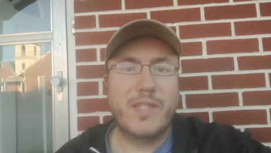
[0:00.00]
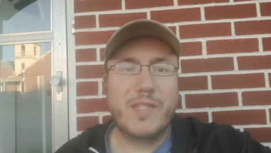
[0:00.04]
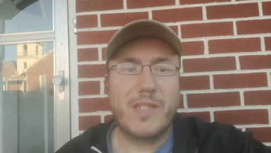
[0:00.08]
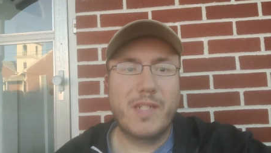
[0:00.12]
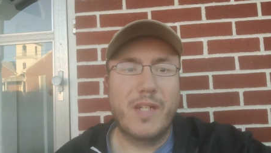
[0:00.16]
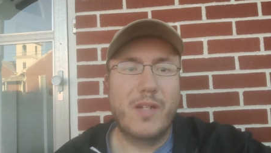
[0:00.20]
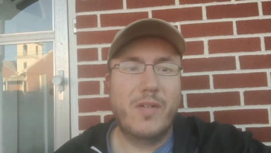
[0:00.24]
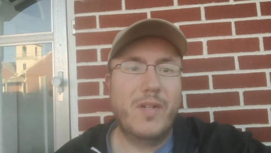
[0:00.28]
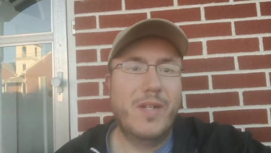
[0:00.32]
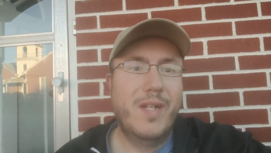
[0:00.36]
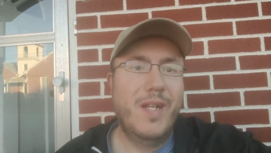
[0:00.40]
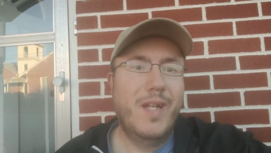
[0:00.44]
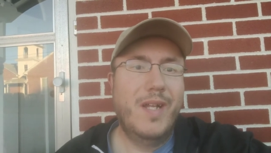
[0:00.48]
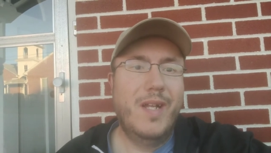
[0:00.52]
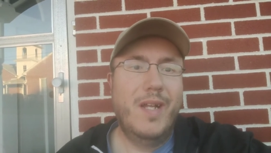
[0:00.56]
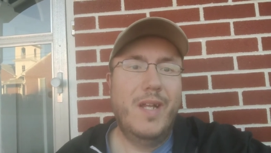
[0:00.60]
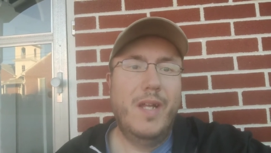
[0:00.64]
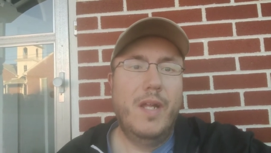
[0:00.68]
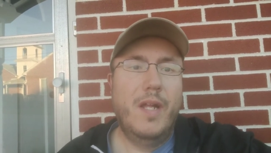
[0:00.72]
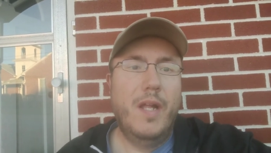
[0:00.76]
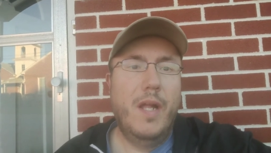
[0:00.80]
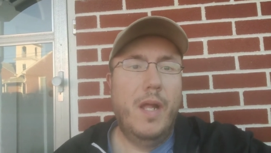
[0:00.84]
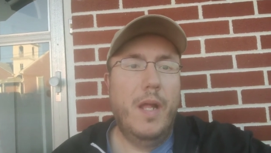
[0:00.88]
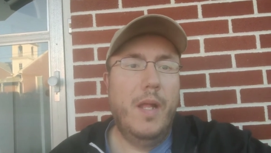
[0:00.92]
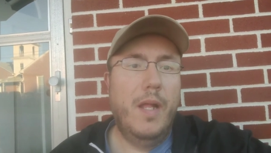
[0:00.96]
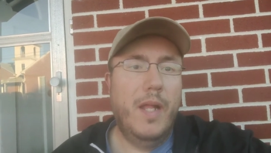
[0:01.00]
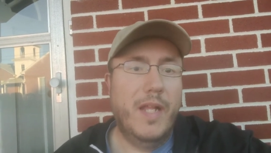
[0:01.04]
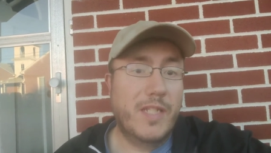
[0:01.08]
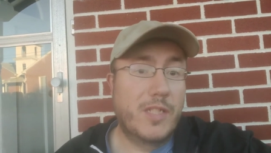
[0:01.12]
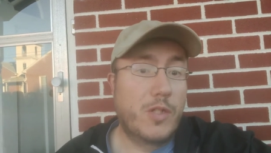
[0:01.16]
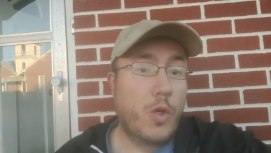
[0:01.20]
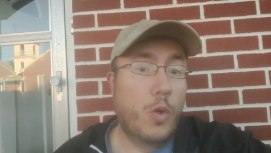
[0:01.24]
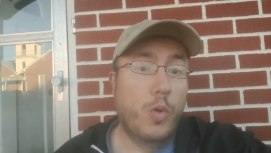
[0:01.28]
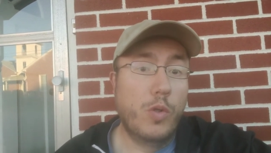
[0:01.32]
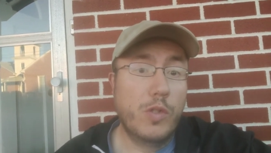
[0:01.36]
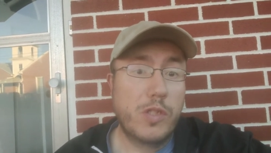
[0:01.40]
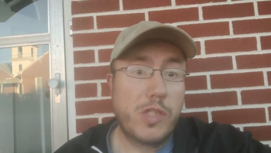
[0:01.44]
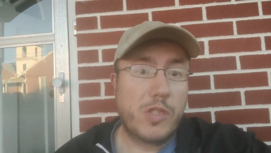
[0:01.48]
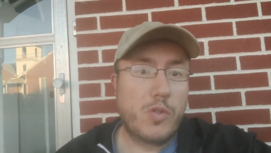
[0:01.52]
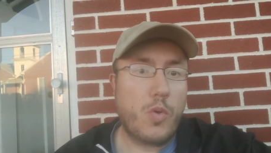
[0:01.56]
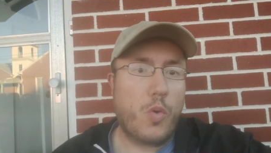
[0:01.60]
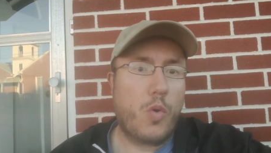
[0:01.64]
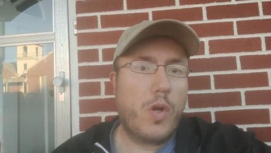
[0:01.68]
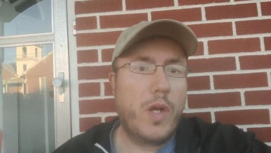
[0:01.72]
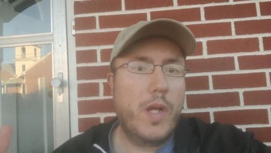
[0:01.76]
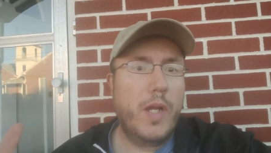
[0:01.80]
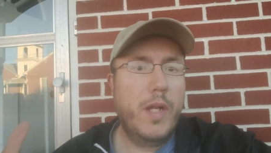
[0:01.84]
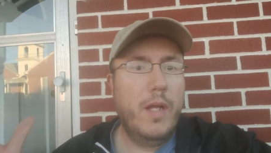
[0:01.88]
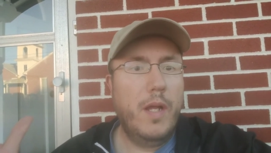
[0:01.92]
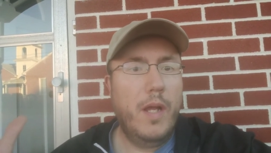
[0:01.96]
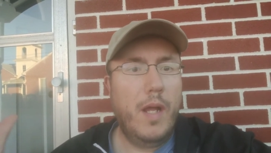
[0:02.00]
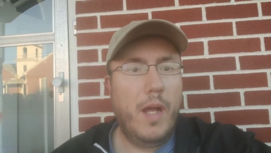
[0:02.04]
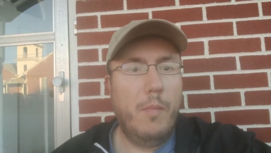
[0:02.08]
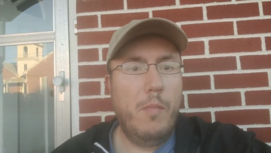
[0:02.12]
So it's a cool story.